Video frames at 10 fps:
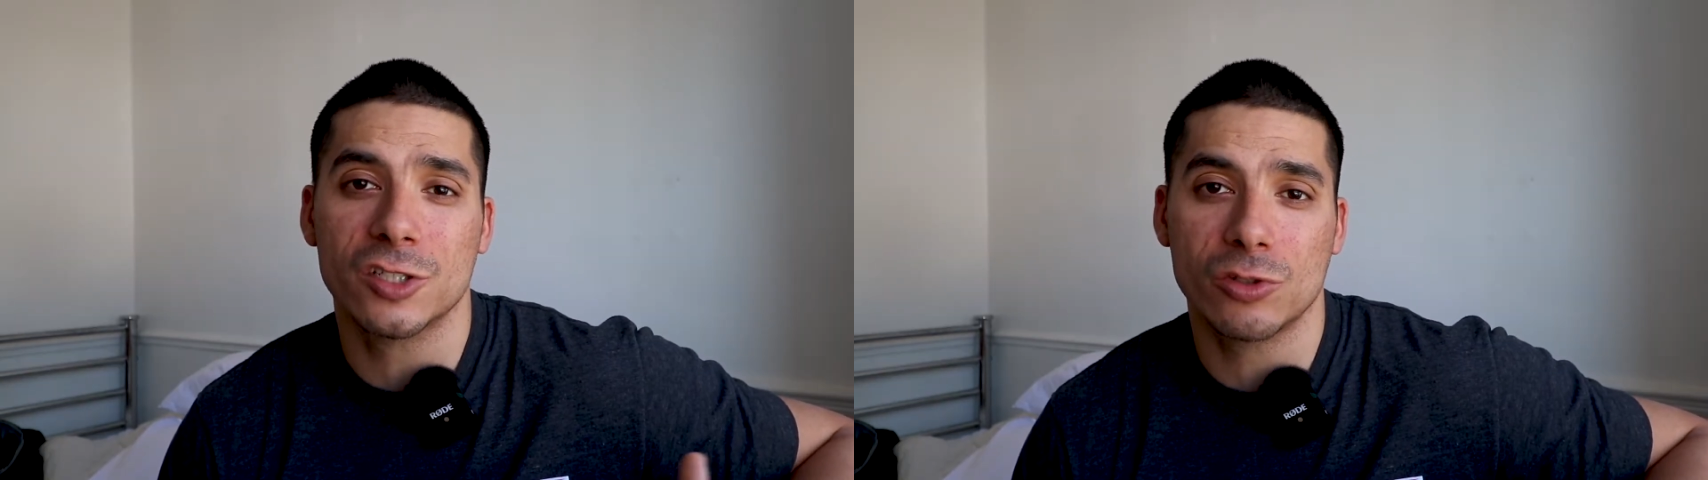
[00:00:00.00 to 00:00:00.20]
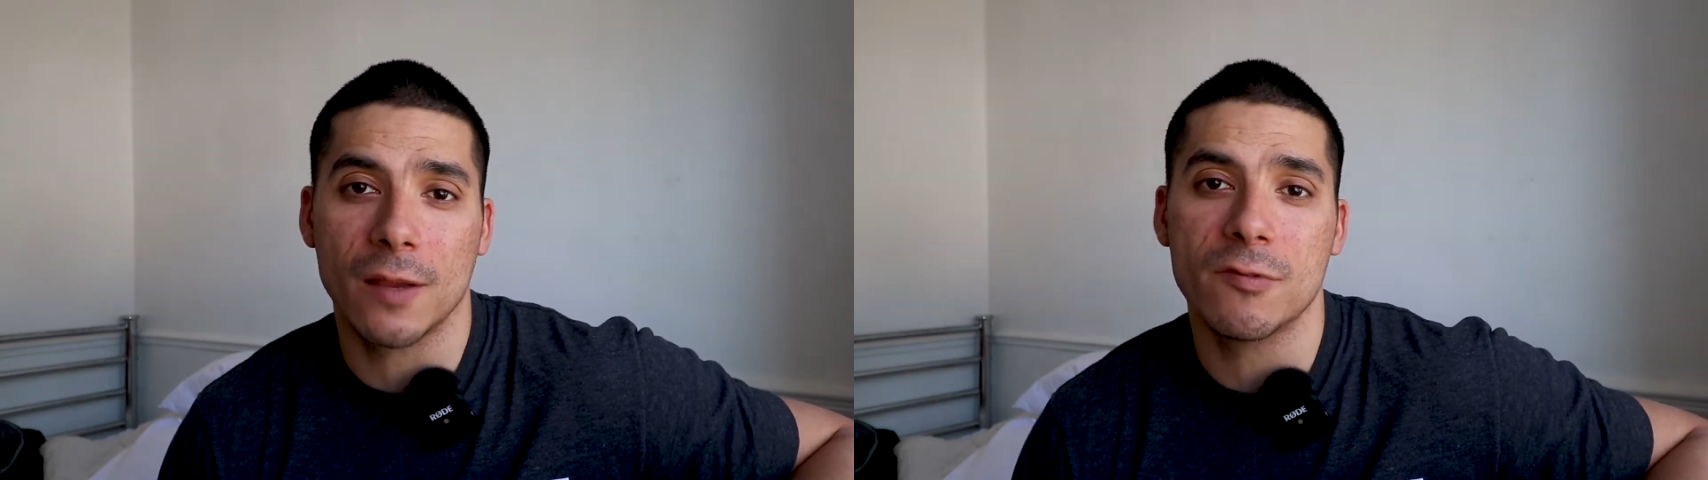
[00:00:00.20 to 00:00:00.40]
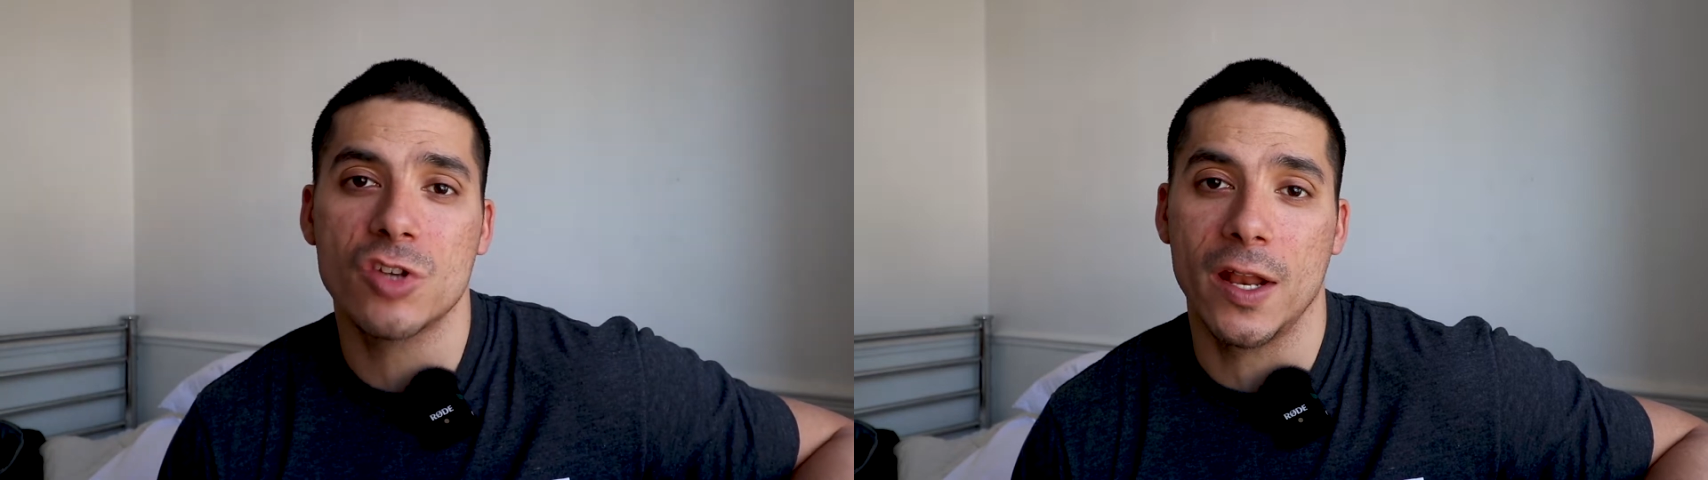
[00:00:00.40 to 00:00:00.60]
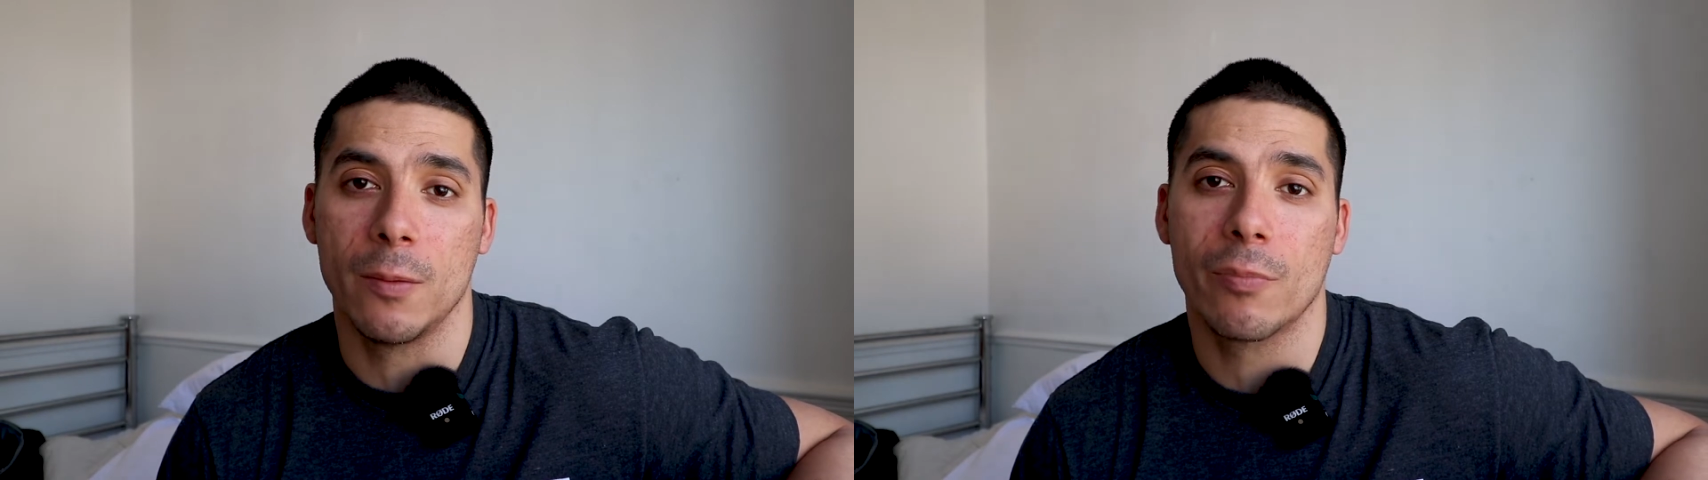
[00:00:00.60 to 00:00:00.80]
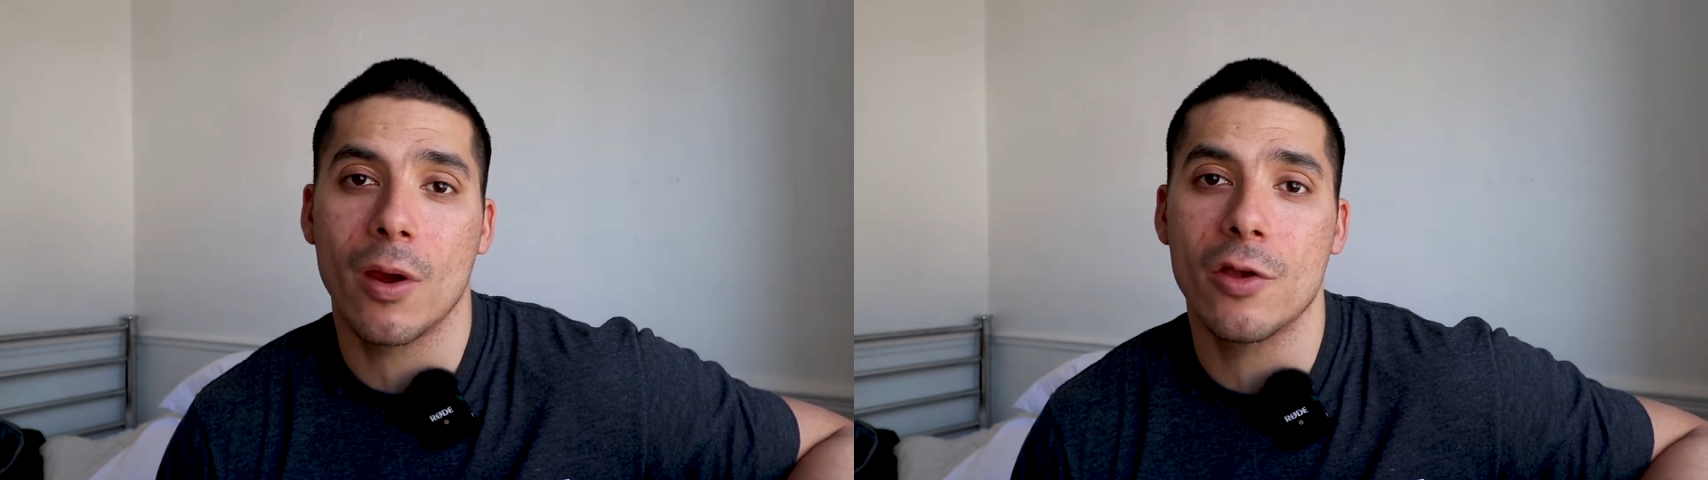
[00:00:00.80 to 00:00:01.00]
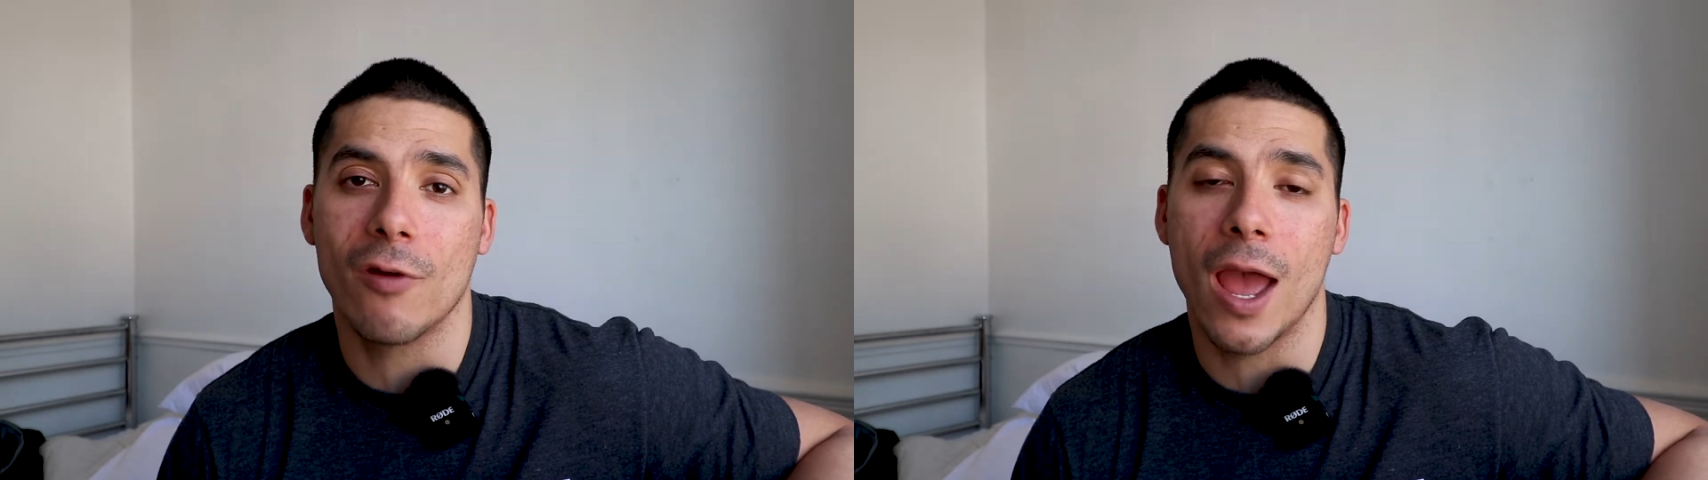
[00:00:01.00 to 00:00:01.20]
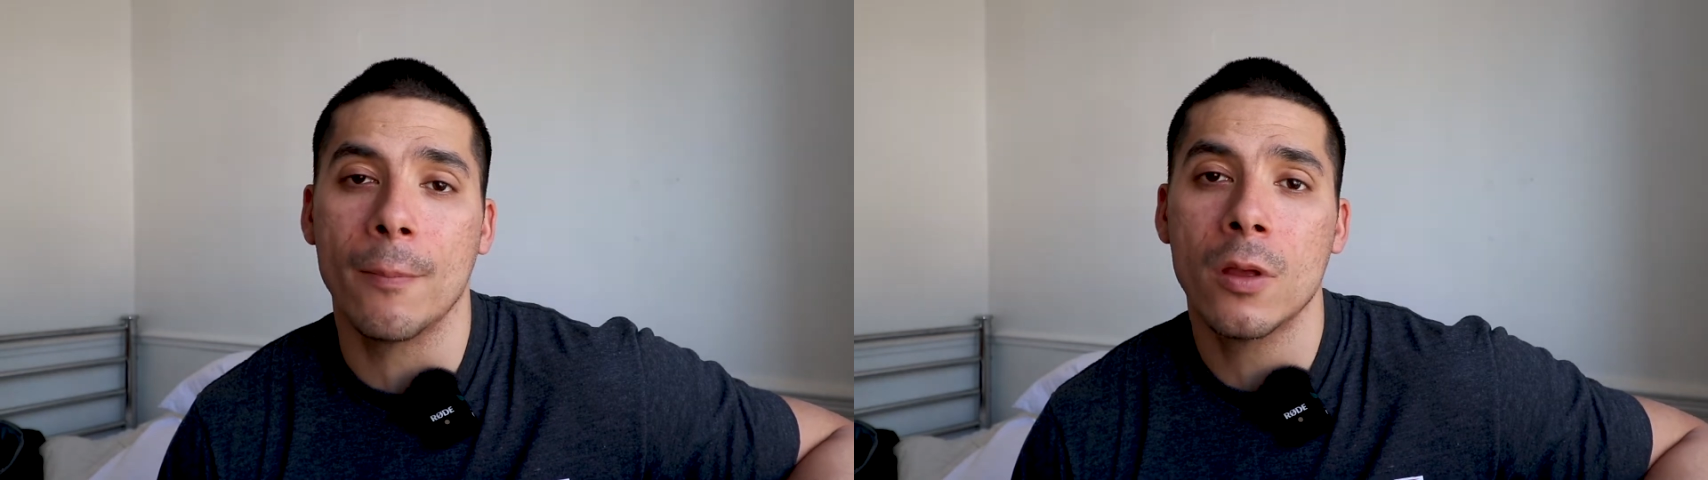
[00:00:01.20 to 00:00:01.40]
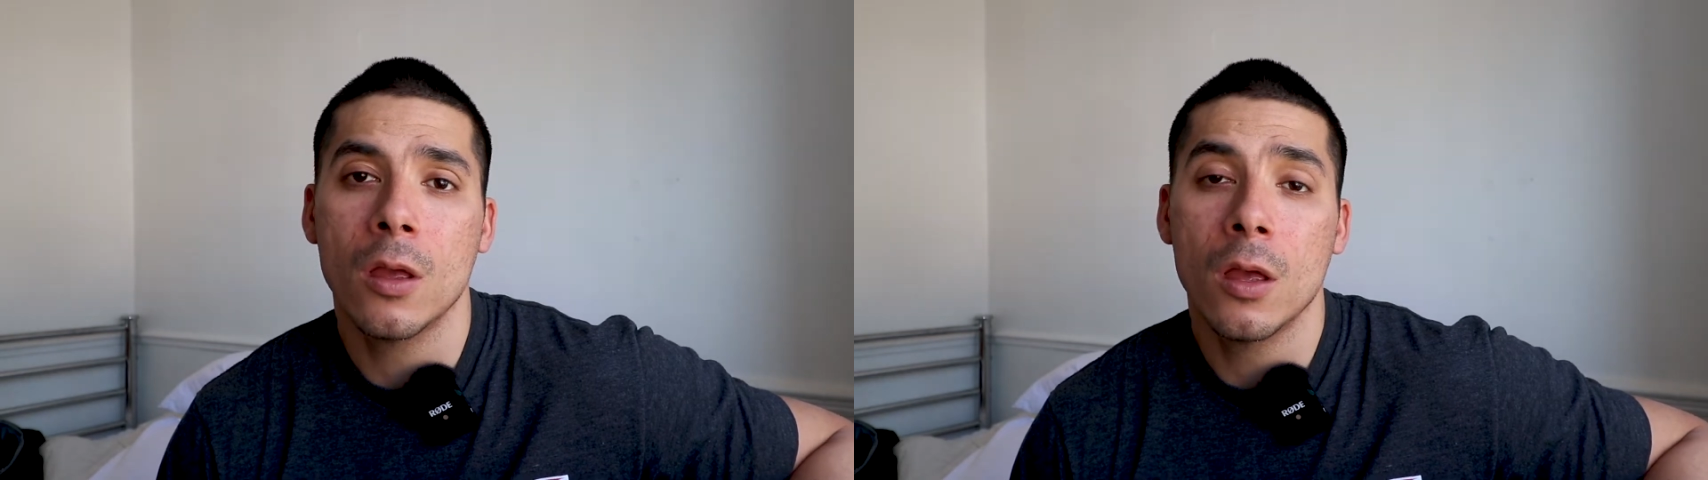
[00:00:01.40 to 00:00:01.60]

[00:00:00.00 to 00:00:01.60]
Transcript: strength training program,